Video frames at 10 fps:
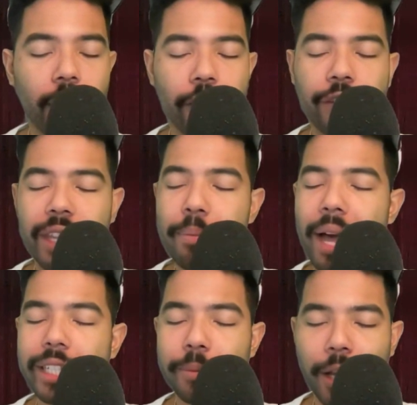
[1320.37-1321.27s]
of
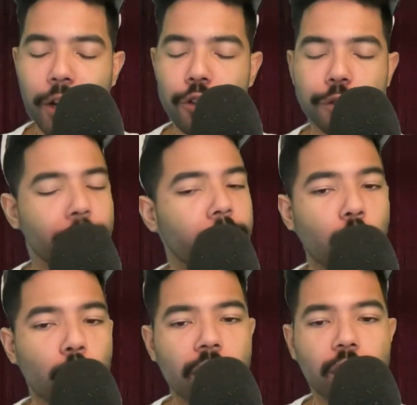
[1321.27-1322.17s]
D-backs players from the
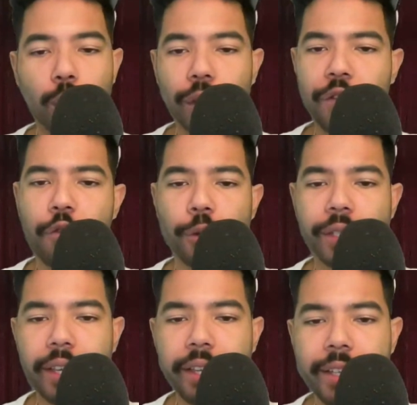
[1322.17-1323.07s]
2024
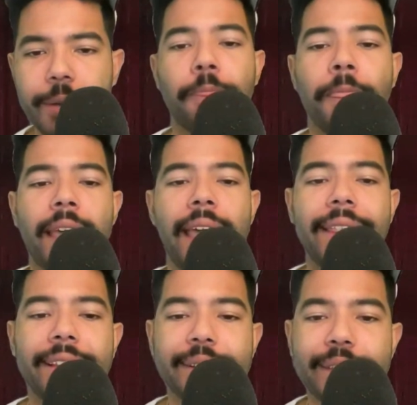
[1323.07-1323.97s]
season, and
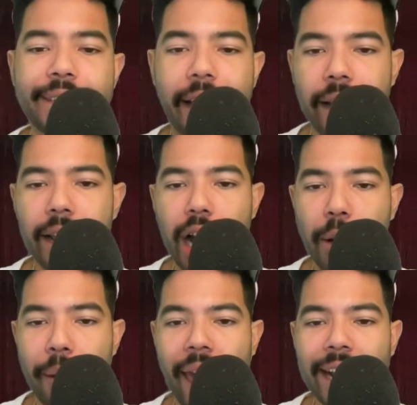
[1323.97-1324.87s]
then setting
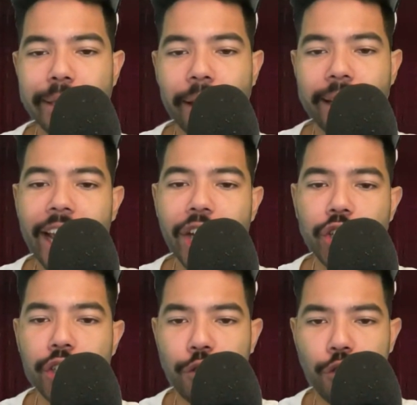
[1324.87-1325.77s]
up
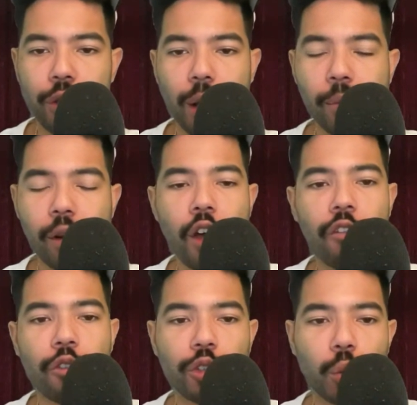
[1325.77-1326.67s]
expectations for them
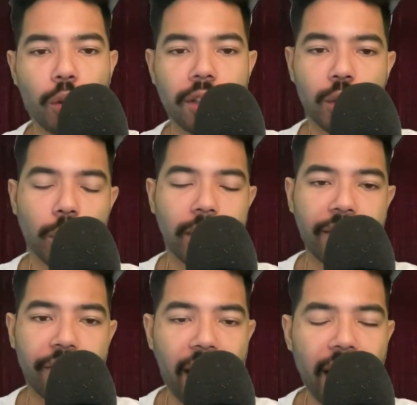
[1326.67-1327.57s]
for
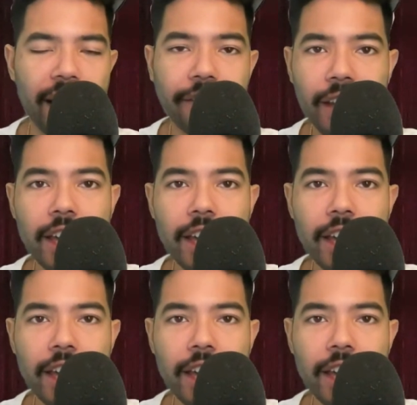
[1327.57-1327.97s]
2025.